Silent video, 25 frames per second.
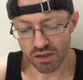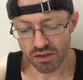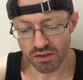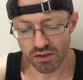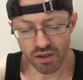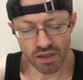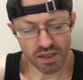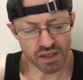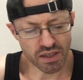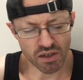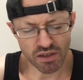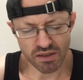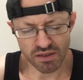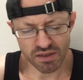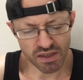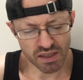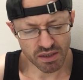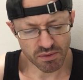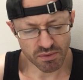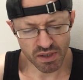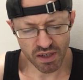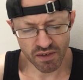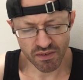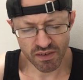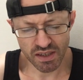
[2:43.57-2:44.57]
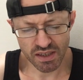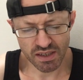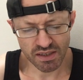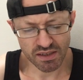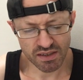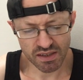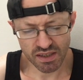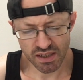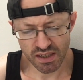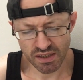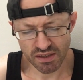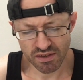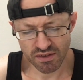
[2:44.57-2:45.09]
so they don't sleep together, they
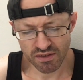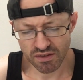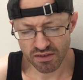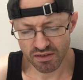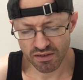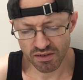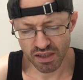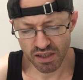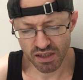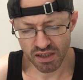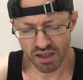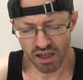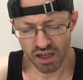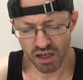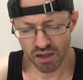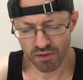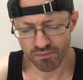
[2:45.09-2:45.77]
just kiss, and then